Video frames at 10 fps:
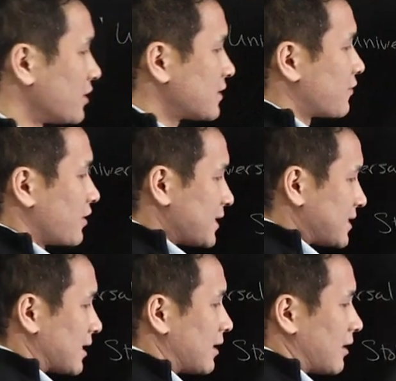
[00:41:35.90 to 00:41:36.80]
for this
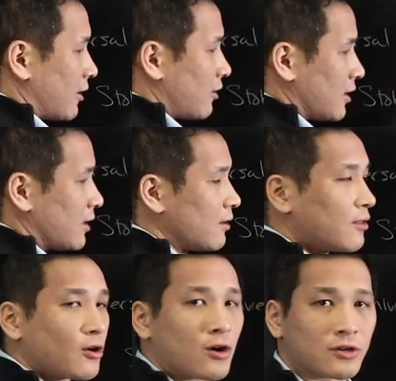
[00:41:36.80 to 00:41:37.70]
singularity,
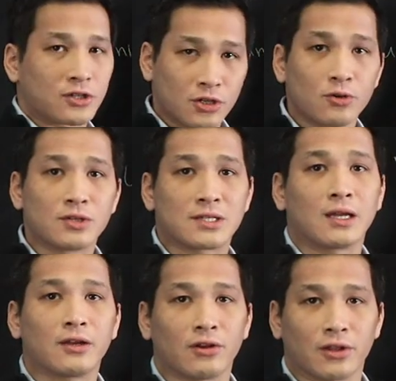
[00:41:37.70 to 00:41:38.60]
there are 2
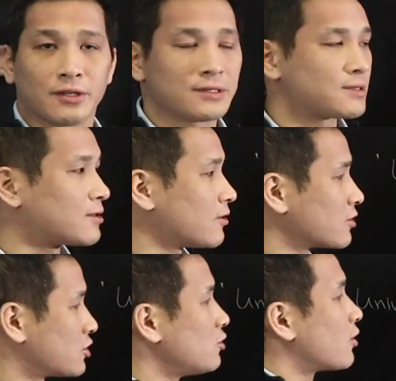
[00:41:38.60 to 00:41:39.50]
singulants. There are
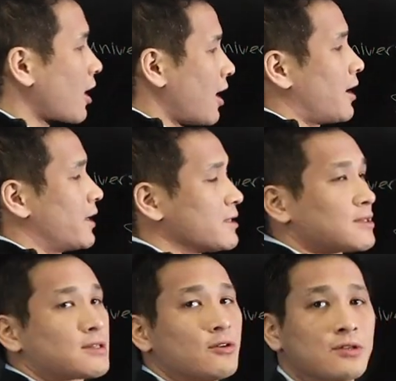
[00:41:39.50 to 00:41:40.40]
2 chi's
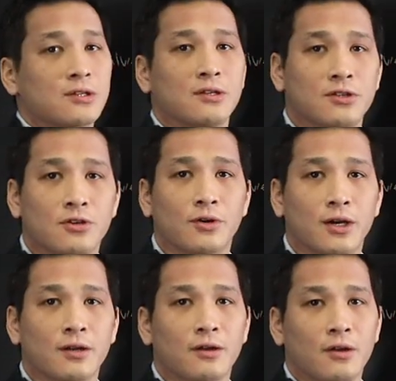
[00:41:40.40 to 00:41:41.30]
associated to
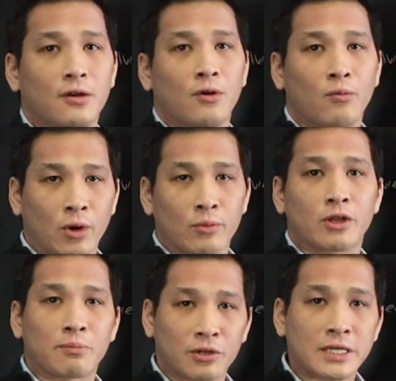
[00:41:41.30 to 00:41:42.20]
it, one with a
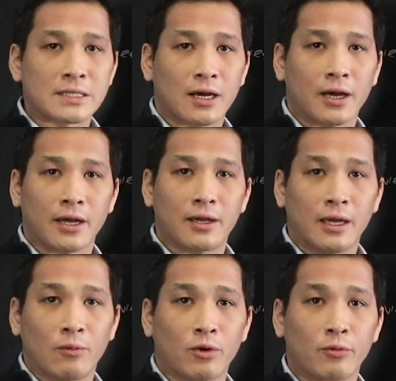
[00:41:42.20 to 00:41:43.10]
plus I
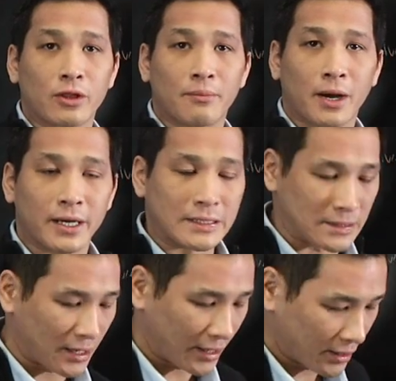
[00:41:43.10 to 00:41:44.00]
and one with a minus
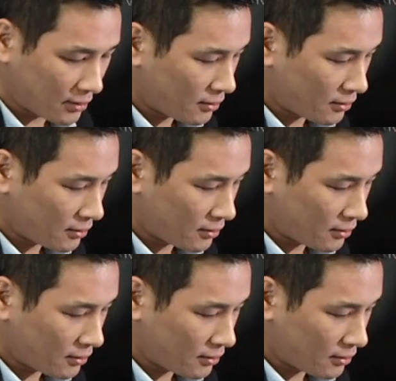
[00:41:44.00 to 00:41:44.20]
I.